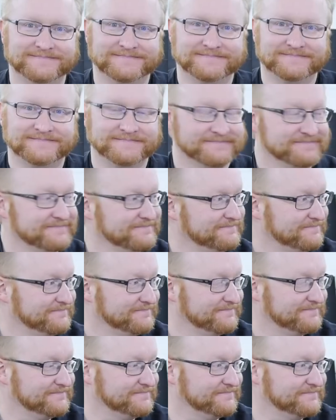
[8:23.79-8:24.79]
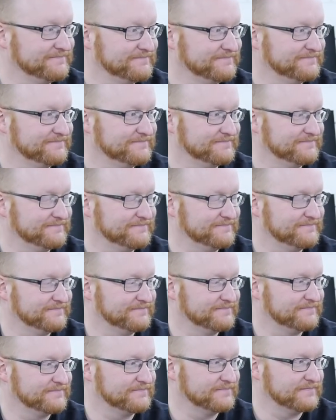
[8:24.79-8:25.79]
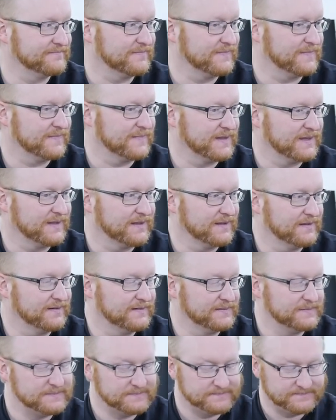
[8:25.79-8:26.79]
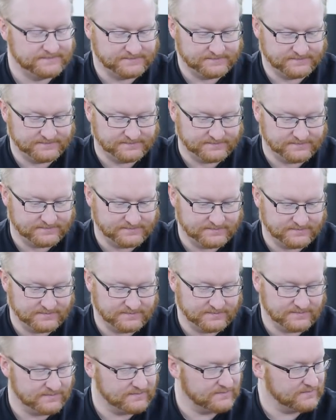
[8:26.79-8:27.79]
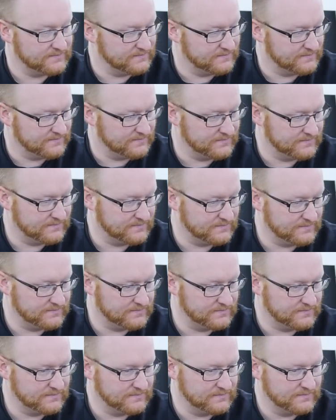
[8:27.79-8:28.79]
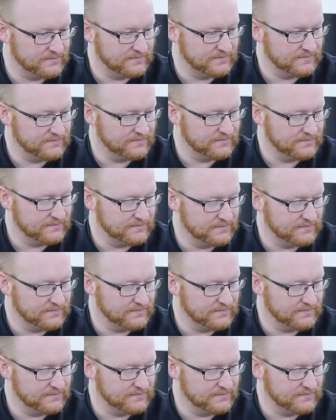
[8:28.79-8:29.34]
[no speech]